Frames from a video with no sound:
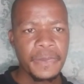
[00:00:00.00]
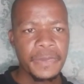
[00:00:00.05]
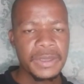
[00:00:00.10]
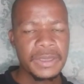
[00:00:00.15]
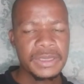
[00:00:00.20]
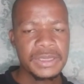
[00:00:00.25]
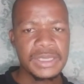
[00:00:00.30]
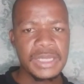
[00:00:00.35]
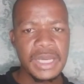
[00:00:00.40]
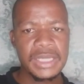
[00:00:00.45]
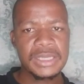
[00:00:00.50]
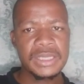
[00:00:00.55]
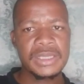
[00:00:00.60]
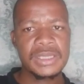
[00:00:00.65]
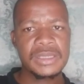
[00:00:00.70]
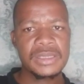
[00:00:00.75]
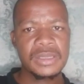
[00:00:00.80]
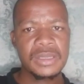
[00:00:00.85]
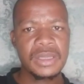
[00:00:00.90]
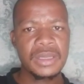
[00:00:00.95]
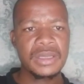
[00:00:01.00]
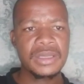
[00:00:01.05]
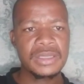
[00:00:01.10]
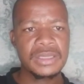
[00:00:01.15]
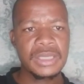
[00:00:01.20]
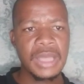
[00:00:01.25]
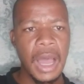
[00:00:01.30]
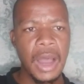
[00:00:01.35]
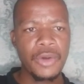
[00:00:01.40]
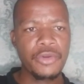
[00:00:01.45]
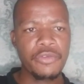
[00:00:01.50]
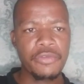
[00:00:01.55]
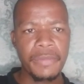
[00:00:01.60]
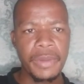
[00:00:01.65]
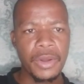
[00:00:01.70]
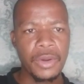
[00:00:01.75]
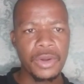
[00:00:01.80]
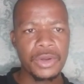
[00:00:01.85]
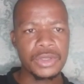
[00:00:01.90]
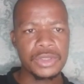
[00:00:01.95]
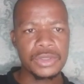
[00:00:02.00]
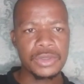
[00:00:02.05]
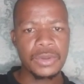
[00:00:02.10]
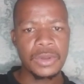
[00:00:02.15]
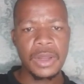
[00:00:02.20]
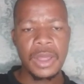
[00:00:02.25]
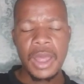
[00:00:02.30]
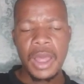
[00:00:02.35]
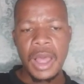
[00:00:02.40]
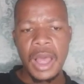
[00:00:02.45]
Such things are out of my control.